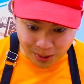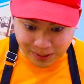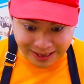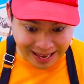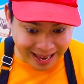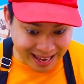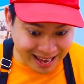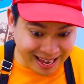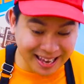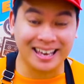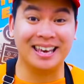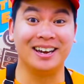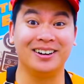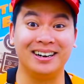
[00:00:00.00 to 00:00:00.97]

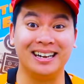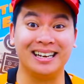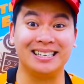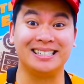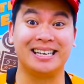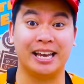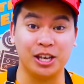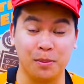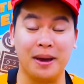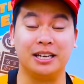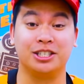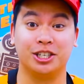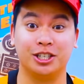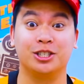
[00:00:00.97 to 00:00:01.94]
Okay, here it is. Can you
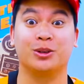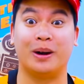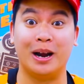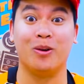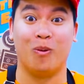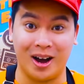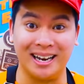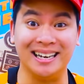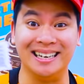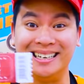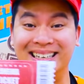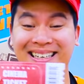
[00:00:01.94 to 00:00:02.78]
make sure it's the right one?